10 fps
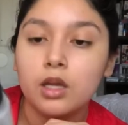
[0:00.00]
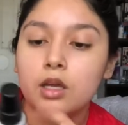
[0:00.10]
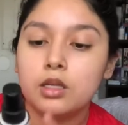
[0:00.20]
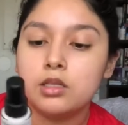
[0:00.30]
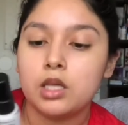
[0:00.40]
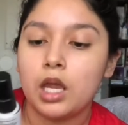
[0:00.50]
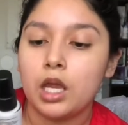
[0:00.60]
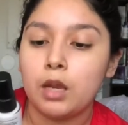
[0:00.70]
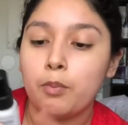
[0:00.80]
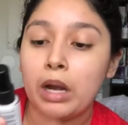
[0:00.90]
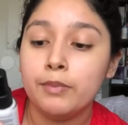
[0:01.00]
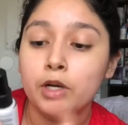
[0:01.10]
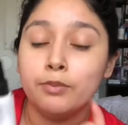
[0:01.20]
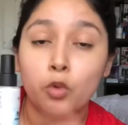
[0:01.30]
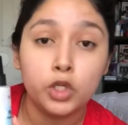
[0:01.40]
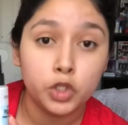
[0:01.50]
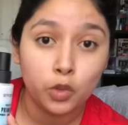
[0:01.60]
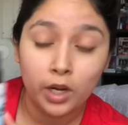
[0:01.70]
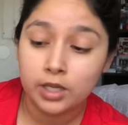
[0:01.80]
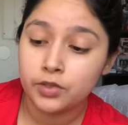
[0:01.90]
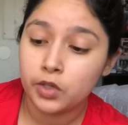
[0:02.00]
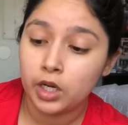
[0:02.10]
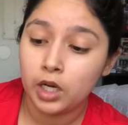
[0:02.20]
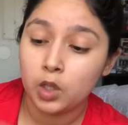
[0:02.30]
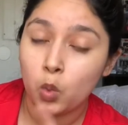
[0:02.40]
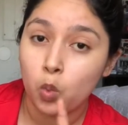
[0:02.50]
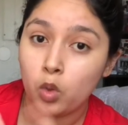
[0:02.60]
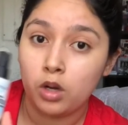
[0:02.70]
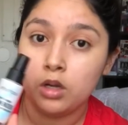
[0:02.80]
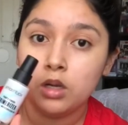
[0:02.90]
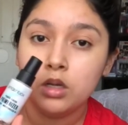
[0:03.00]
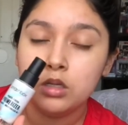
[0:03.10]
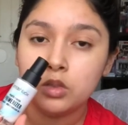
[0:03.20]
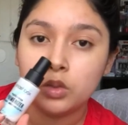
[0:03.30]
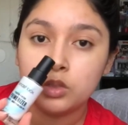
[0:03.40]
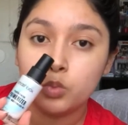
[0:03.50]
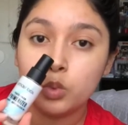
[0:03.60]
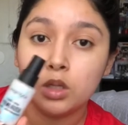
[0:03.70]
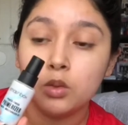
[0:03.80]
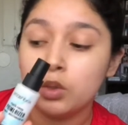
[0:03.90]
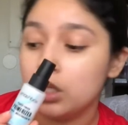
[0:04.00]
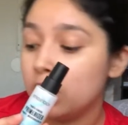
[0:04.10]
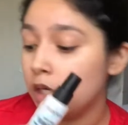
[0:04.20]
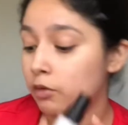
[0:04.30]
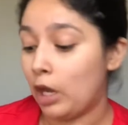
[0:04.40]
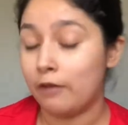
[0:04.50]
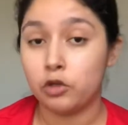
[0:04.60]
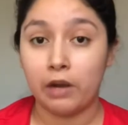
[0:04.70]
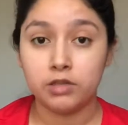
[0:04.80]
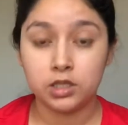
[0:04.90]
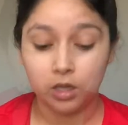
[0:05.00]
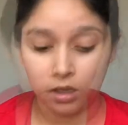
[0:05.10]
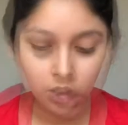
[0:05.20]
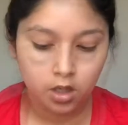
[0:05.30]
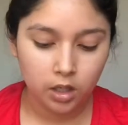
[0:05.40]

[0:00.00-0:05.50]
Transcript: It's a primer and moisturizer in one, so it's really good if you have dry skin.